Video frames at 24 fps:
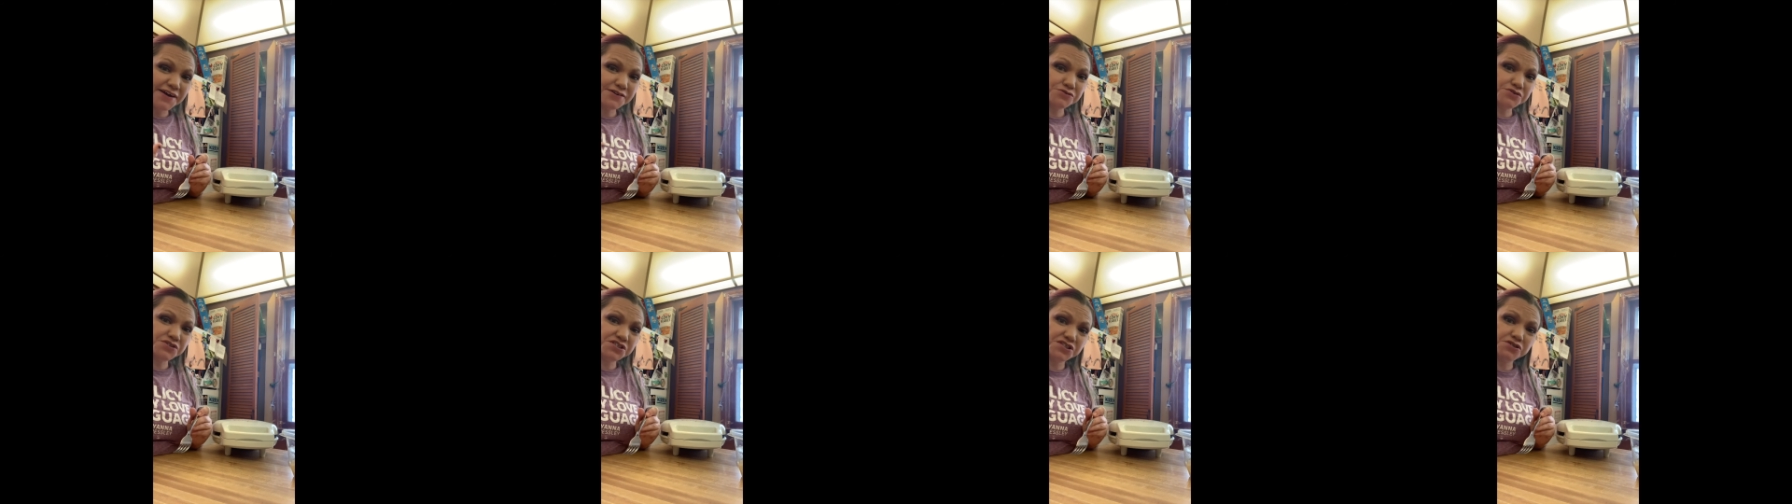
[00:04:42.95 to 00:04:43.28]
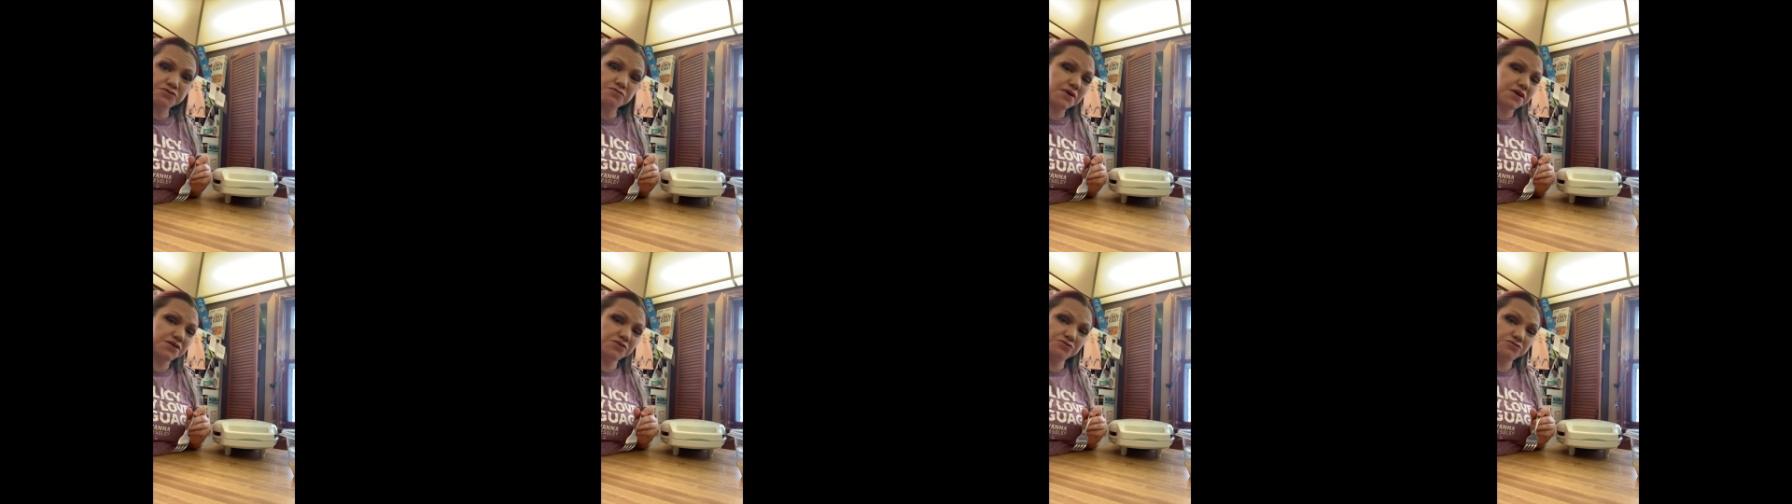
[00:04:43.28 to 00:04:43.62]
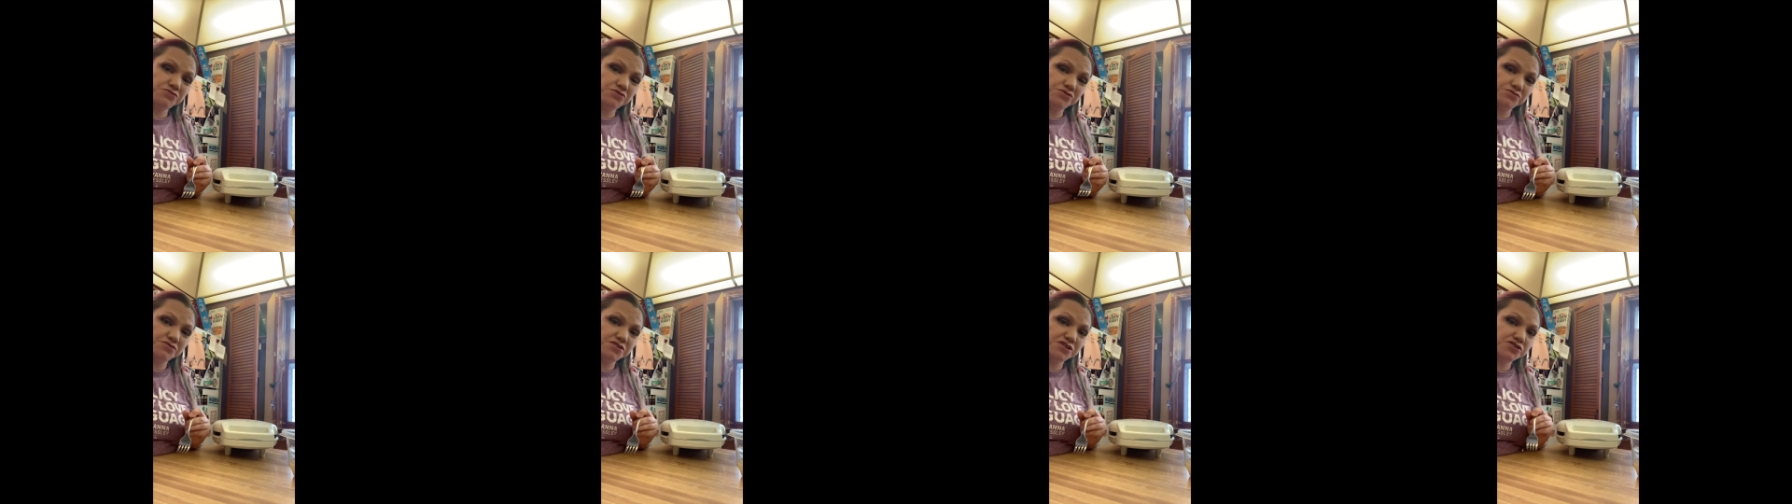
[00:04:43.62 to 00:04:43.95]
don't see why
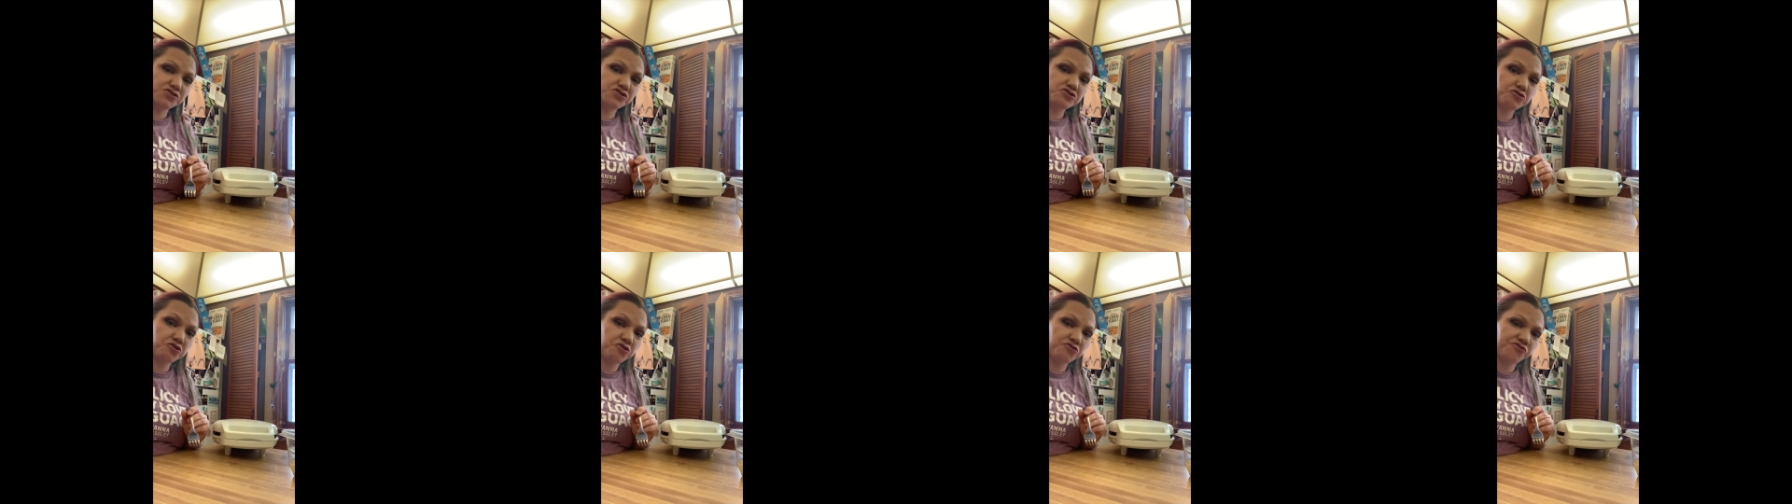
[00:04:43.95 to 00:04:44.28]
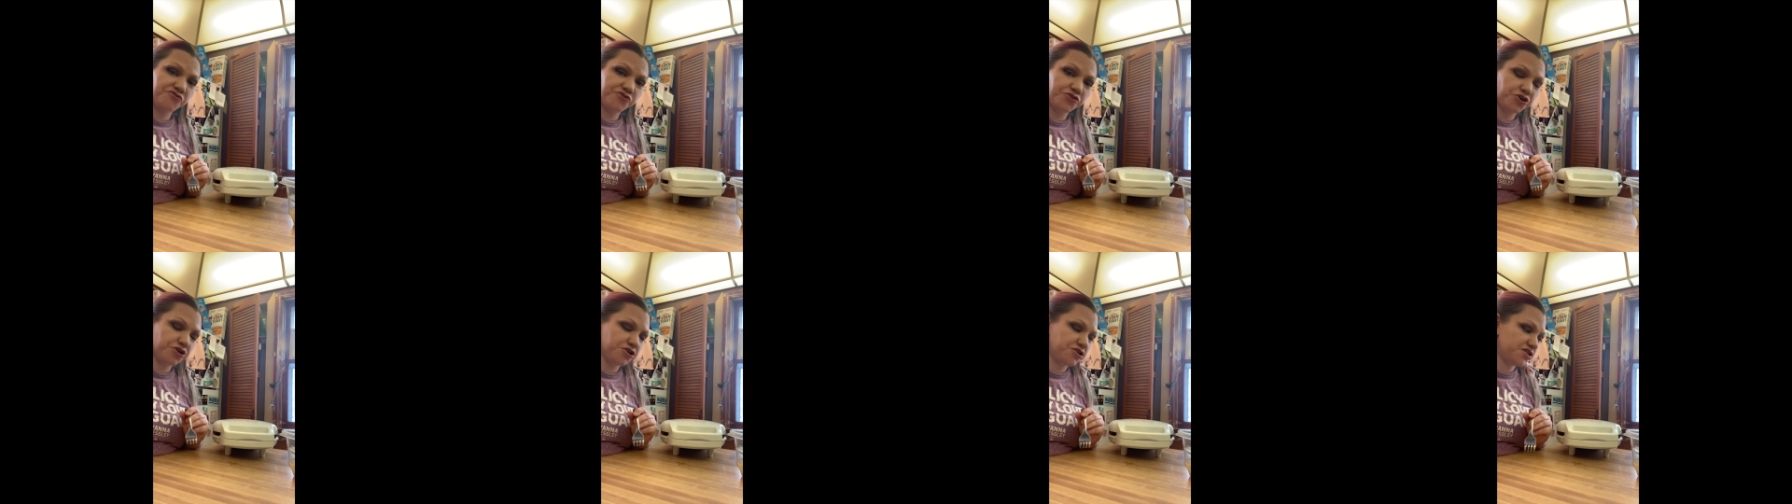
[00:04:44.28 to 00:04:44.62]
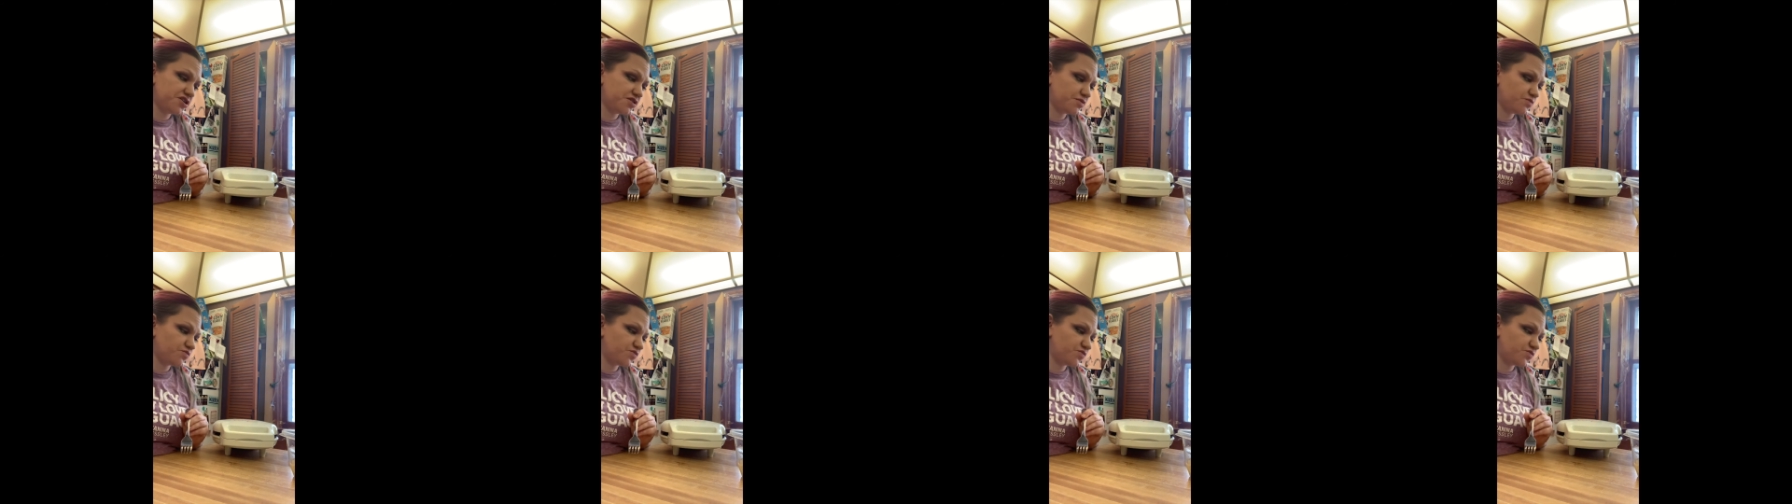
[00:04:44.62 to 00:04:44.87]
you'd do this over